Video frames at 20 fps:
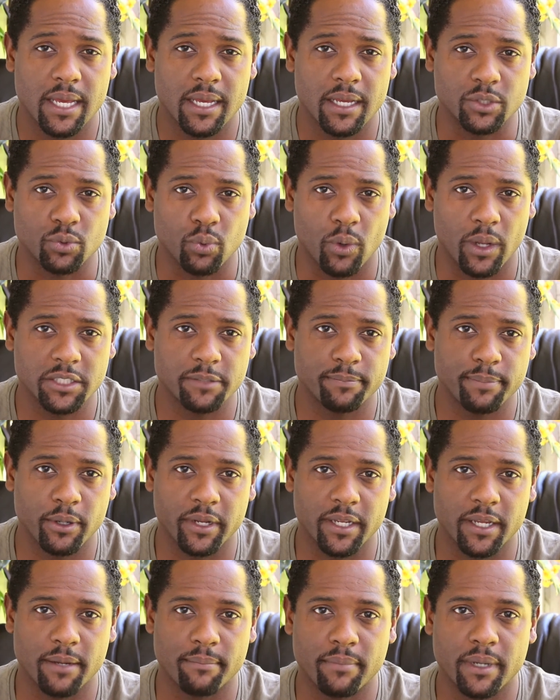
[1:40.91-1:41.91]
as well as
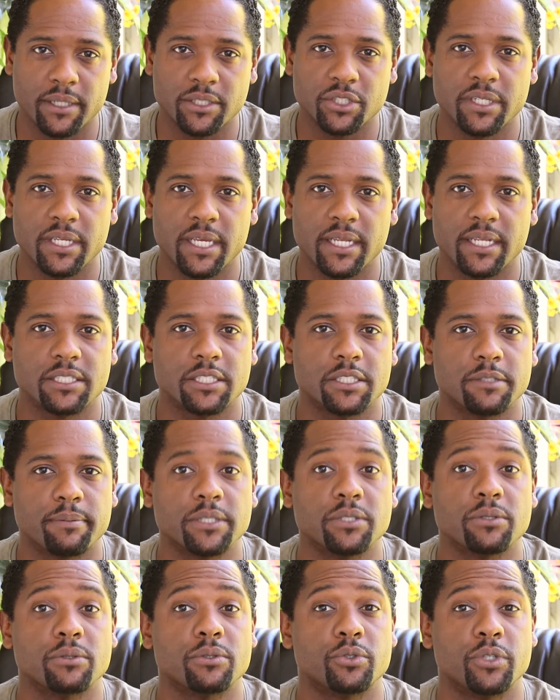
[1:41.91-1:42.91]
building a much-needed
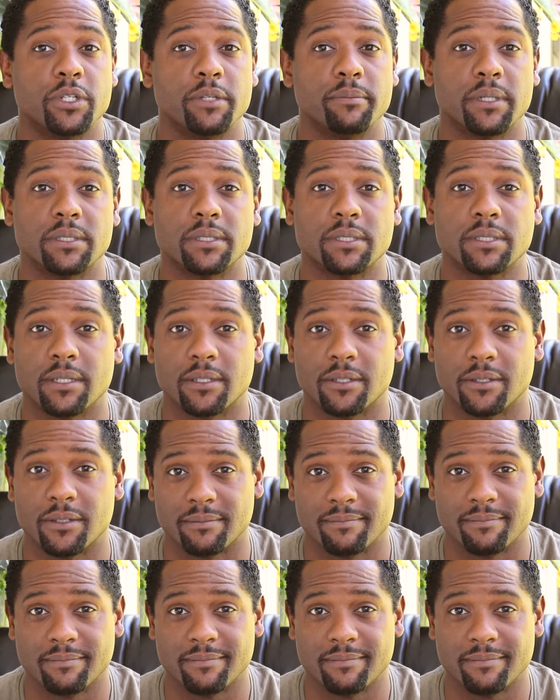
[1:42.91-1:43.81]
special treatment center.